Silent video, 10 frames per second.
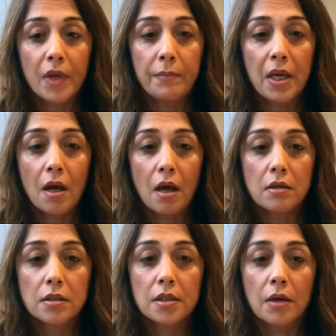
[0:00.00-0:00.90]

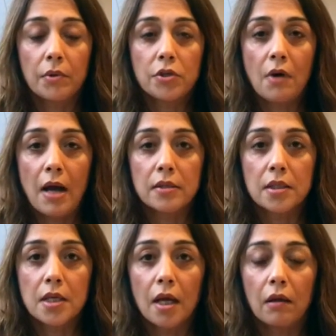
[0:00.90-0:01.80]
because they were
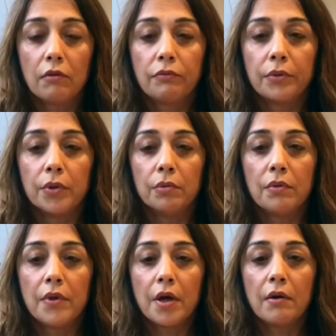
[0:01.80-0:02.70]
transiting
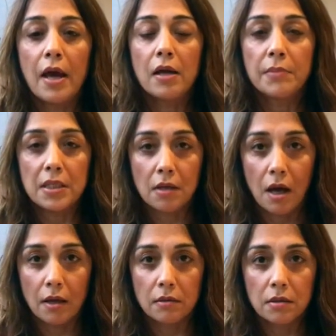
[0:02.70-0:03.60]
through their enemy
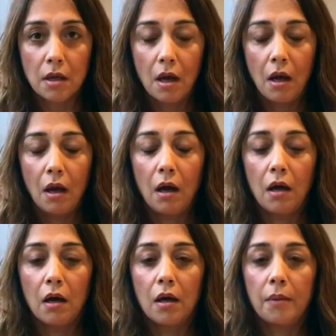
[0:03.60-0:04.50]
signs.
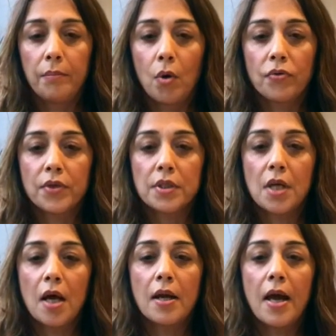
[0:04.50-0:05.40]
Both the
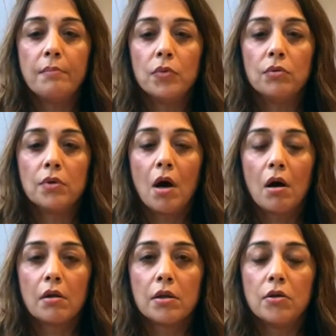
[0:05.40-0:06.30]
Sun and Moon
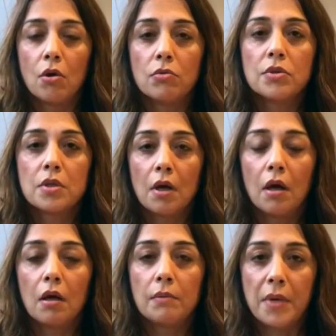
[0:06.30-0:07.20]
are the node's
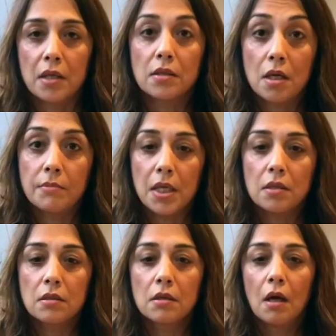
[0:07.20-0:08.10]
biggest
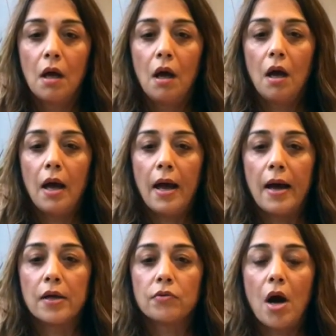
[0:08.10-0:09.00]
enemies.
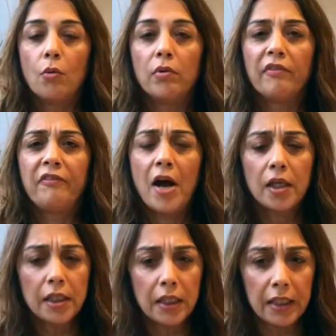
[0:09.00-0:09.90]
And Rahu will
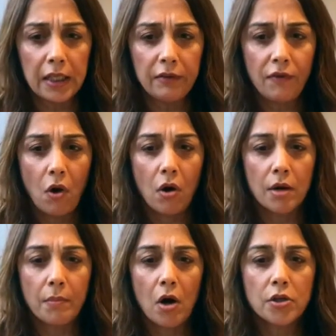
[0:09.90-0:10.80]
finally leave
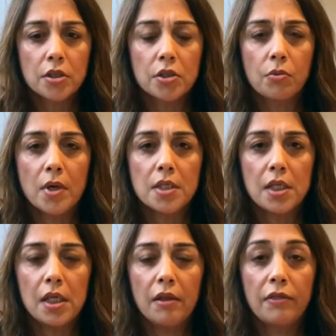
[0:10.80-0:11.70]
on March the
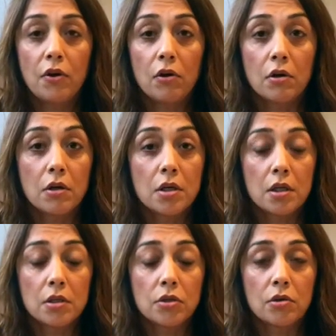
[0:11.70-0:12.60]
23rd
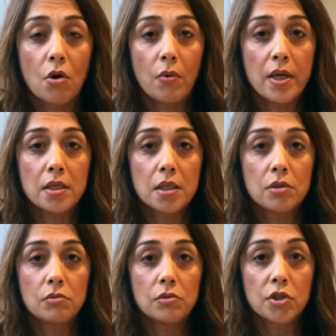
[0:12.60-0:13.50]
to go
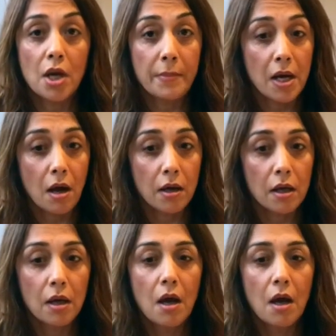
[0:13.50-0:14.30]
into Gemini,